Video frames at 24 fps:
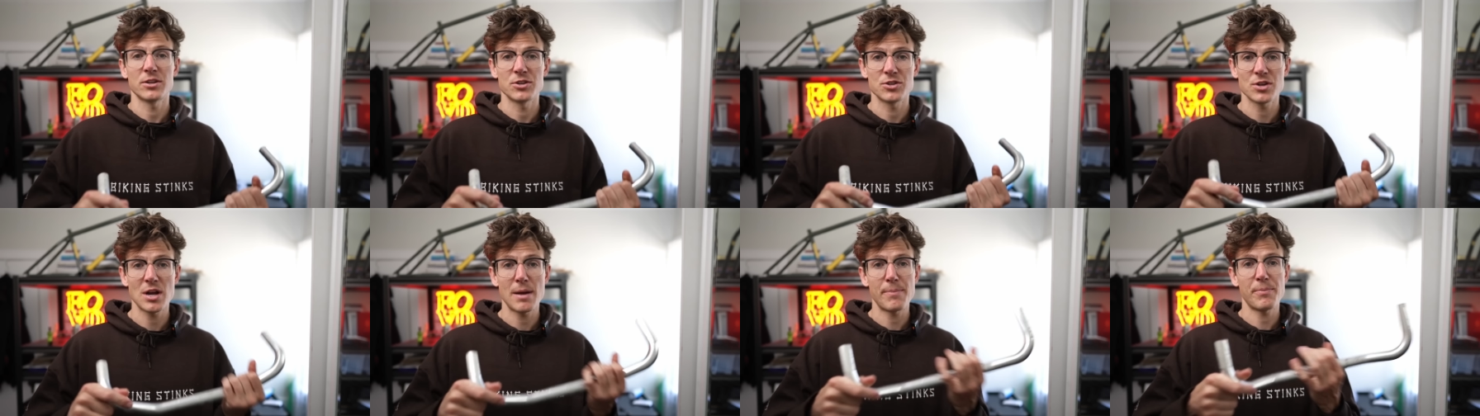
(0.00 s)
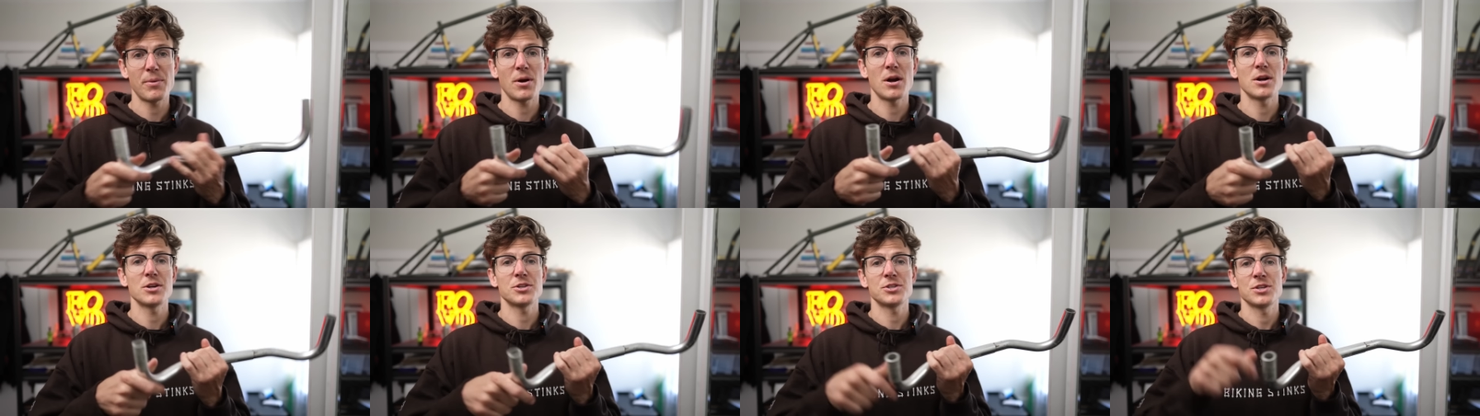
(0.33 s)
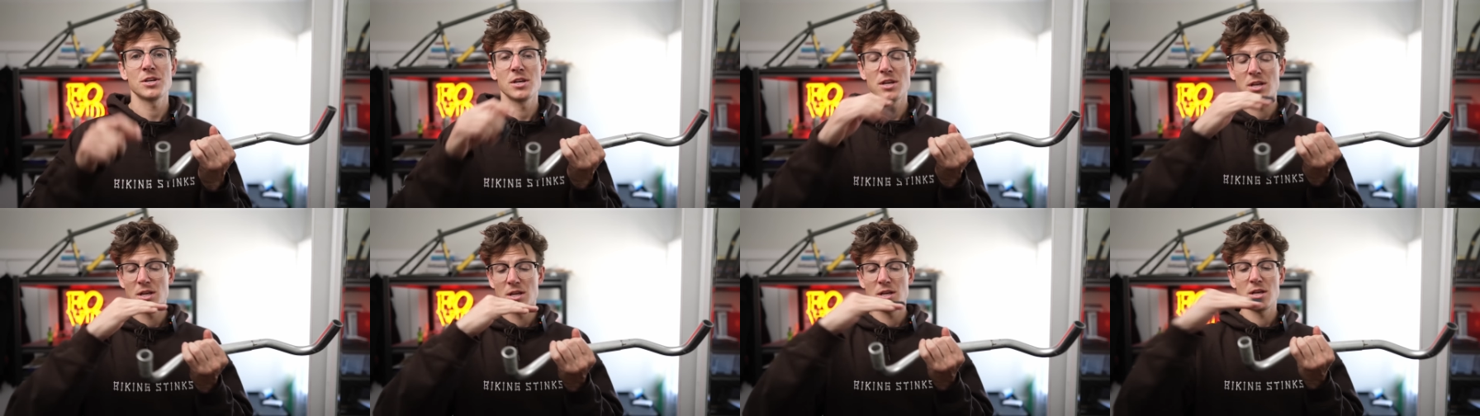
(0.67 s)
their drop
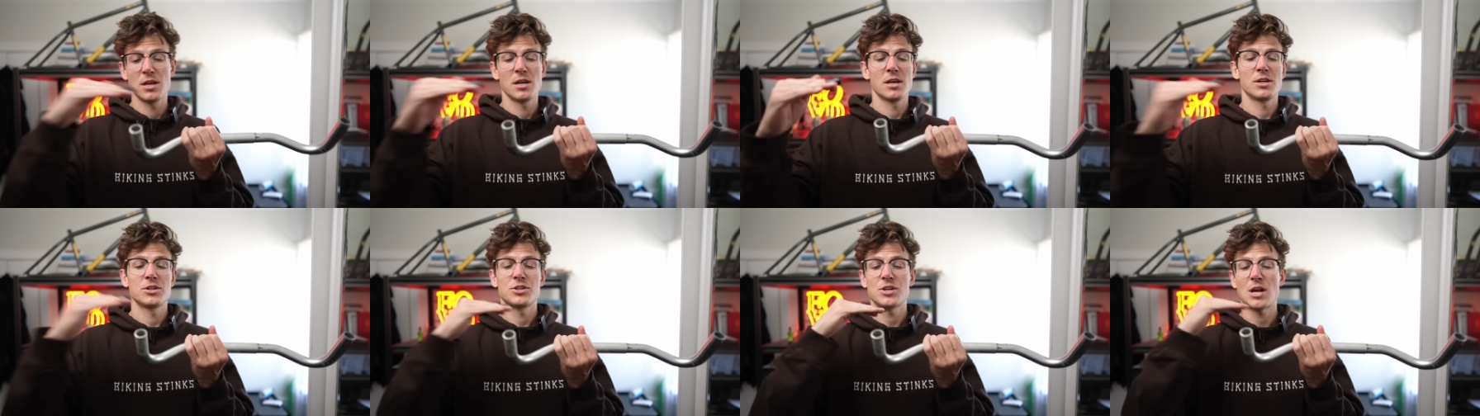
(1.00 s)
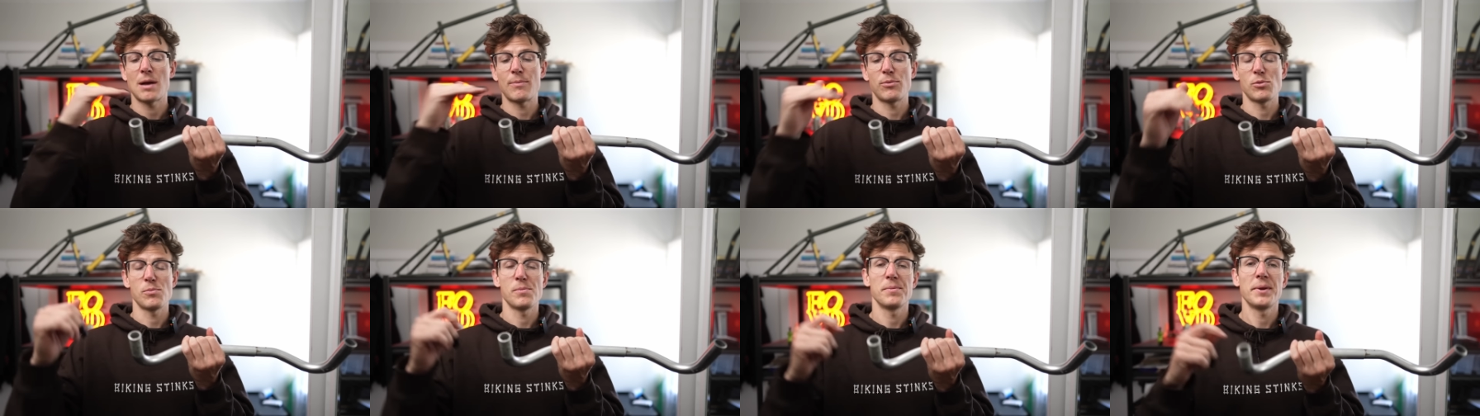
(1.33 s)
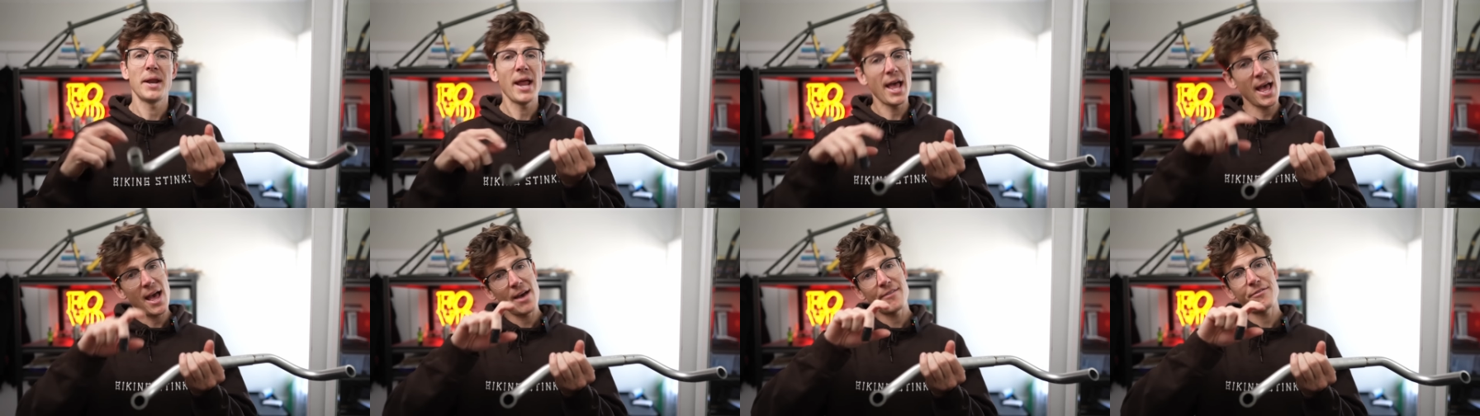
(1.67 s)
bars, chop them
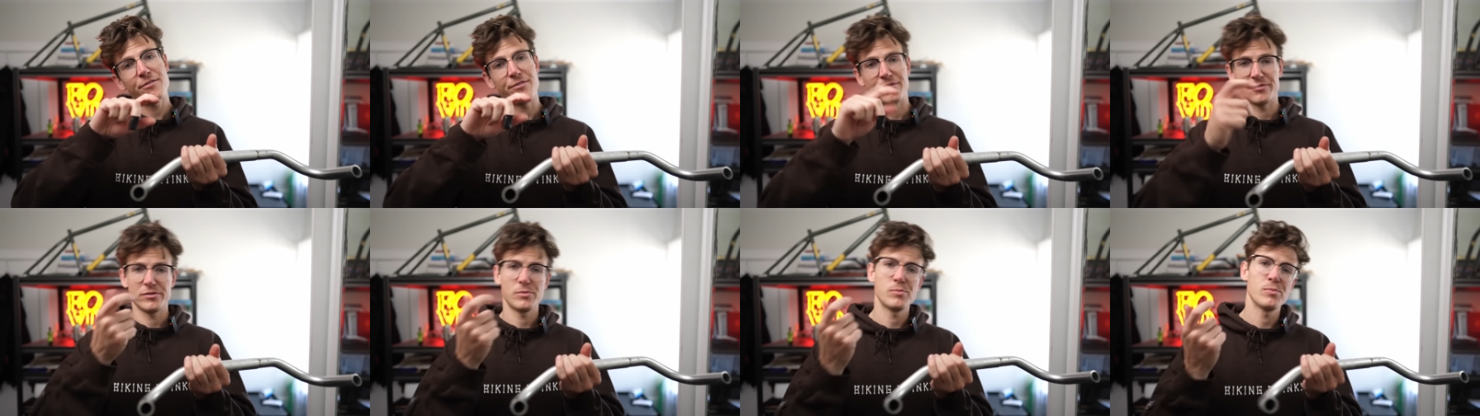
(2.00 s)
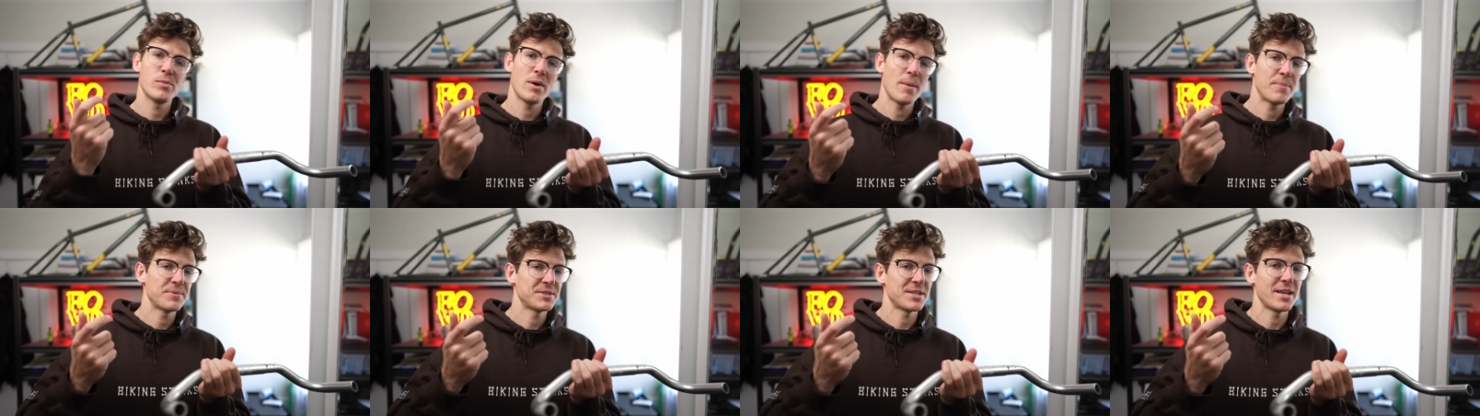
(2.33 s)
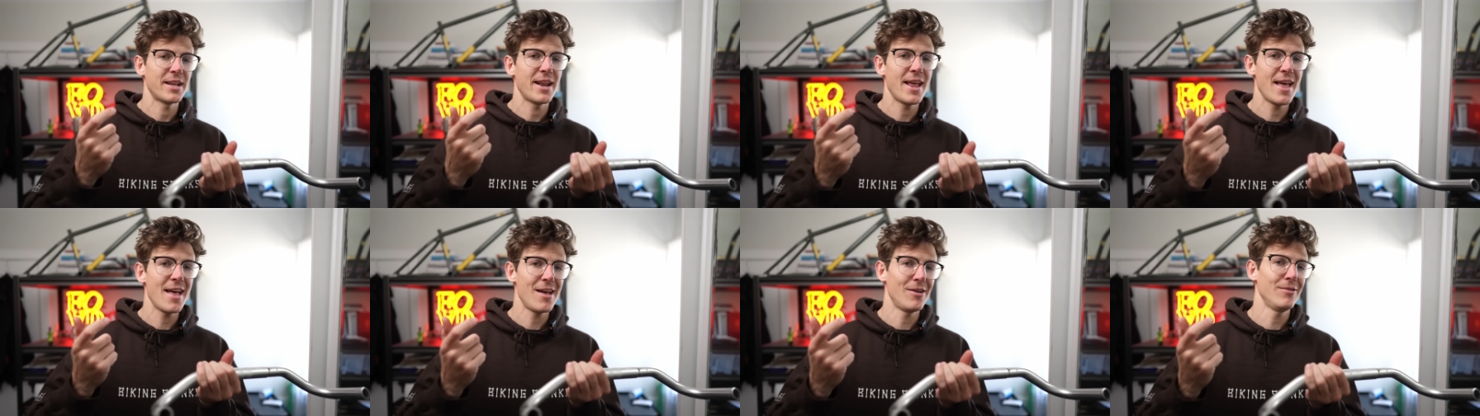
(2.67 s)
in half, flip them
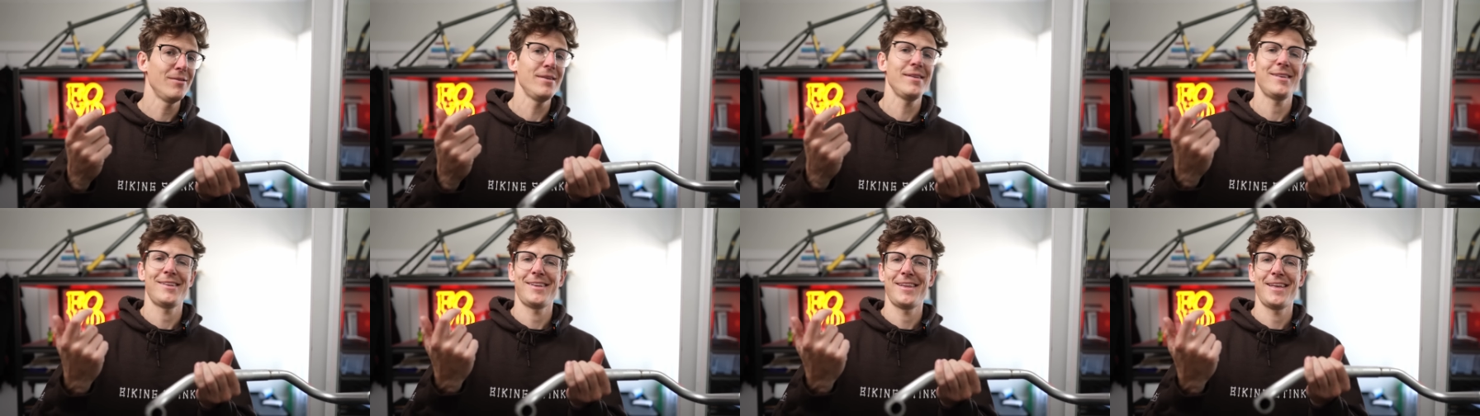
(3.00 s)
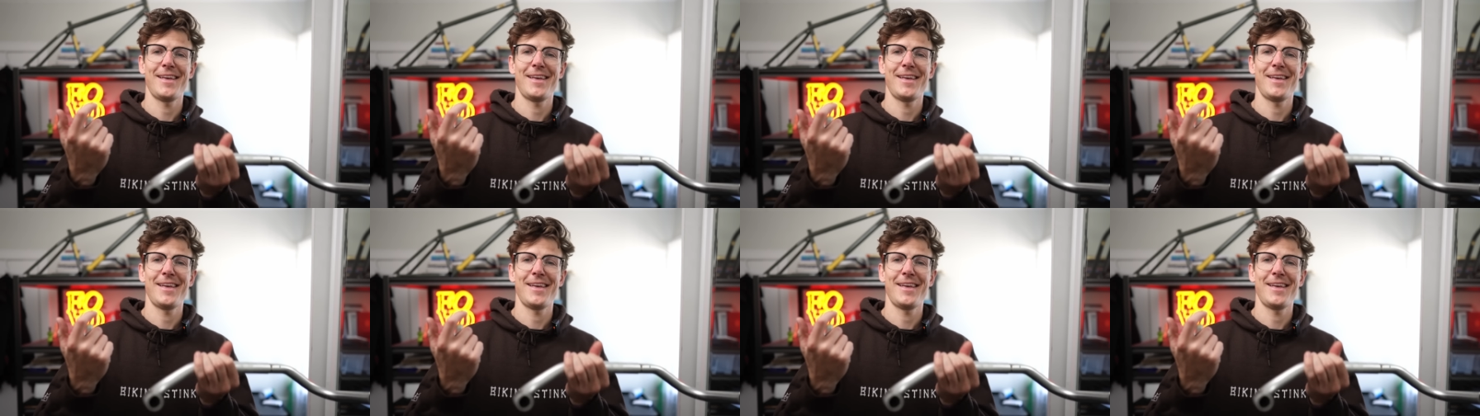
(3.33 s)
upside down,